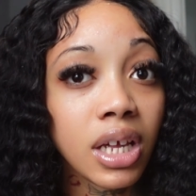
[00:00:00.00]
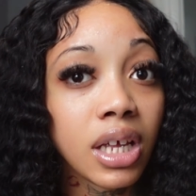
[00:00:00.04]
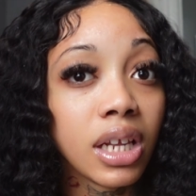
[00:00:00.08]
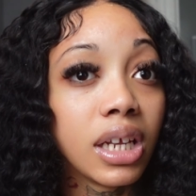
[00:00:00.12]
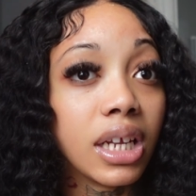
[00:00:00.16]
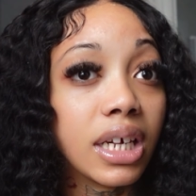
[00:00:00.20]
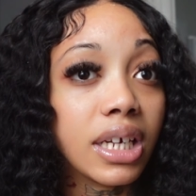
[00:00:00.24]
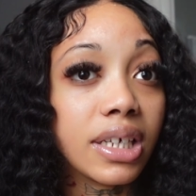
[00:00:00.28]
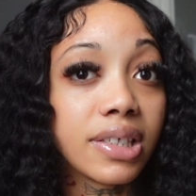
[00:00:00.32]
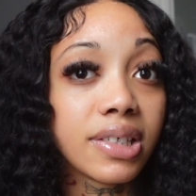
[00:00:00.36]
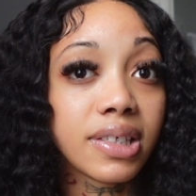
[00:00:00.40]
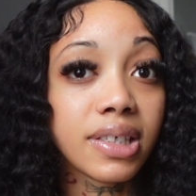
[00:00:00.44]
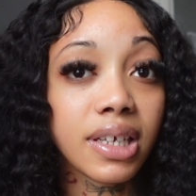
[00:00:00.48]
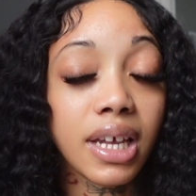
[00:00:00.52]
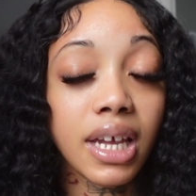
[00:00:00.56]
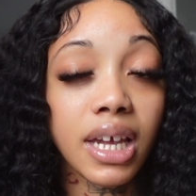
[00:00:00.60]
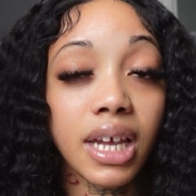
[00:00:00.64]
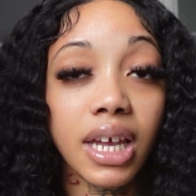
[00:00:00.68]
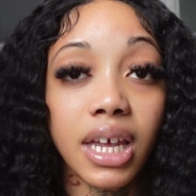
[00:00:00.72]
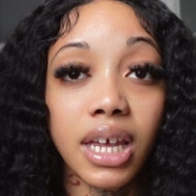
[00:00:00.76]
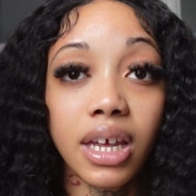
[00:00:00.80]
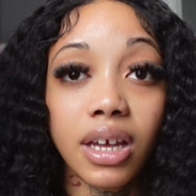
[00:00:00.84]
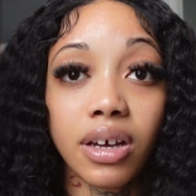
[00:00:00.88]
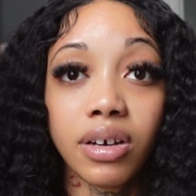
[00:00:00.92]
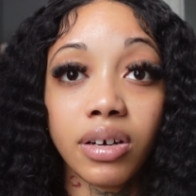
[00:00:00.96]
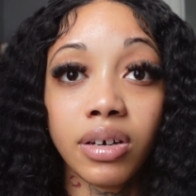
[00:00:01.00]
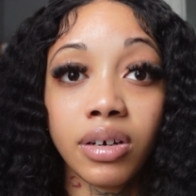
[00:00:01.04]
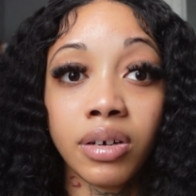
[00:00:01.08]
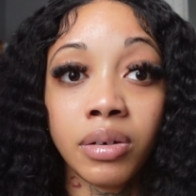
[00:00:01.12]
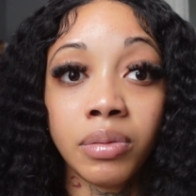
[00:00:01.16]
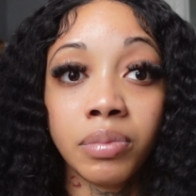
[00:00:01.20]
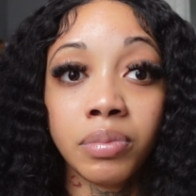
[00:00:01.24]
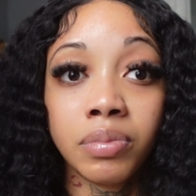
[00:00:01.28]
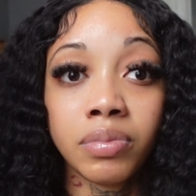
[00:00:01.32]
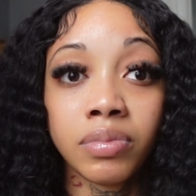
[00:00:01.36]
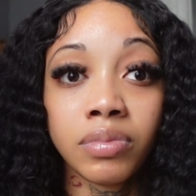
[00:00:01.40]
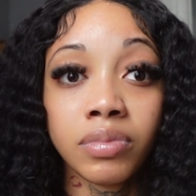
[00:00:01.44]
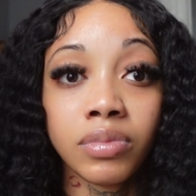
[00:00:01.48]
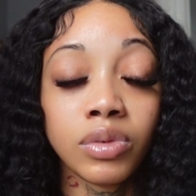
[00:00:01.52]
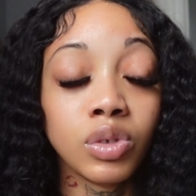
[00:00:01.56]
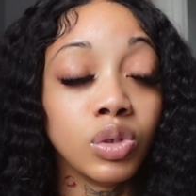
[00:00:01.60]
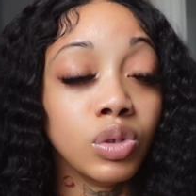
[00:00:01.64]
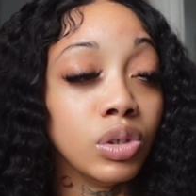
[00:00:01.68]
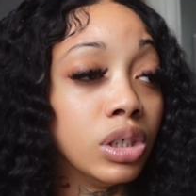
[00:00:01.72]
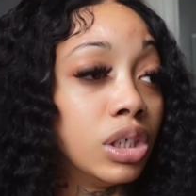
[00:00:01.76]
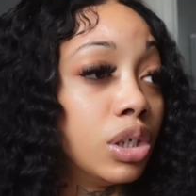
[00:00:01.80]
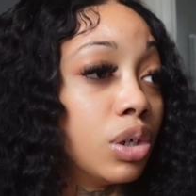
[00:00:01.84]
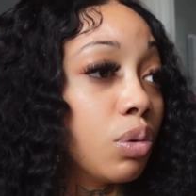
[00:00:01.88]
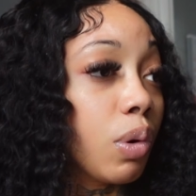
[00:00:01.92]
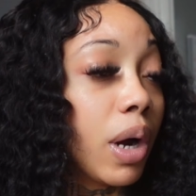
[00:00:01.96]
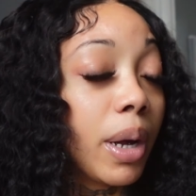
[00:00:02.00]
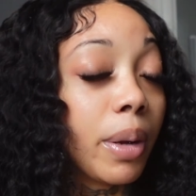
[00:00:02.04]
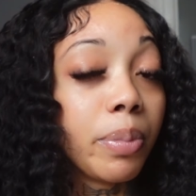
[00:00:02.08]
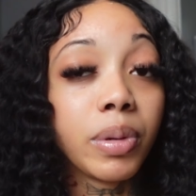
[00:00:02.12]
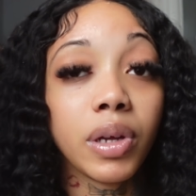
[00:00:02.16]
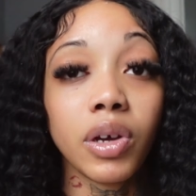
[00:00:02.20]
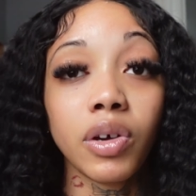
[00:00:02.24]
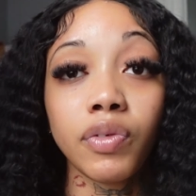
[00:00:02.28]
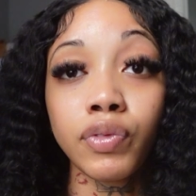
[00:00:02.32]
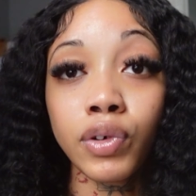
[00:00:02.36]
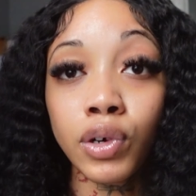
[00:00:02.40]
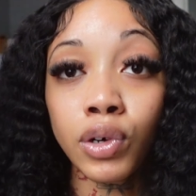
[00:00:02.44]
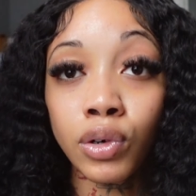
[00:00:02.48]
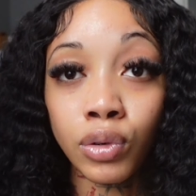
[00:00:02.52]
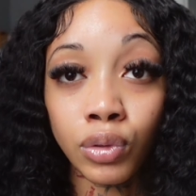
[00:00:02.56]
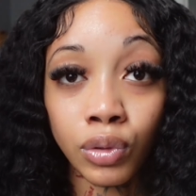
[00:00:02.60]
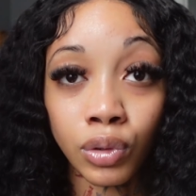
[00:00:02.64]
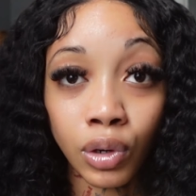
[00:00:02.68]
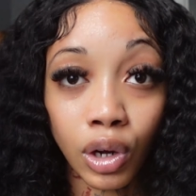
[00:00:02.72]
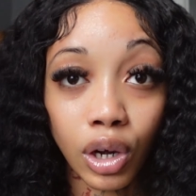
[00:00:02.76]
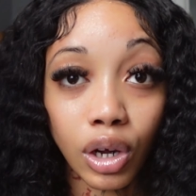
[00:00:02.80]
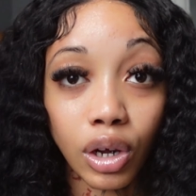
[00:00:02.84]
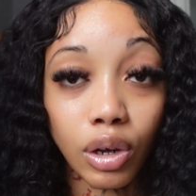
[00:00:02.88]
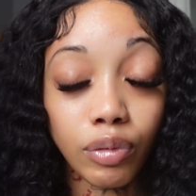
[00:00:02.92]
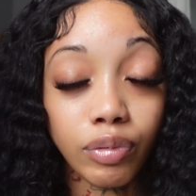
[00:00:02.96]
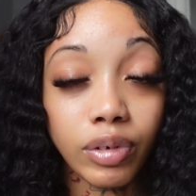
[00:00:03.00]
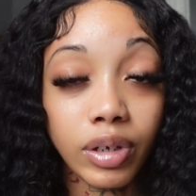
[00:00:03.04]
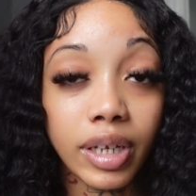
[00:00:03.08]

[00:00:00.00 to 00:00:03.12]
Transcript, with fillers: Let's say um you need to wipe your phone off.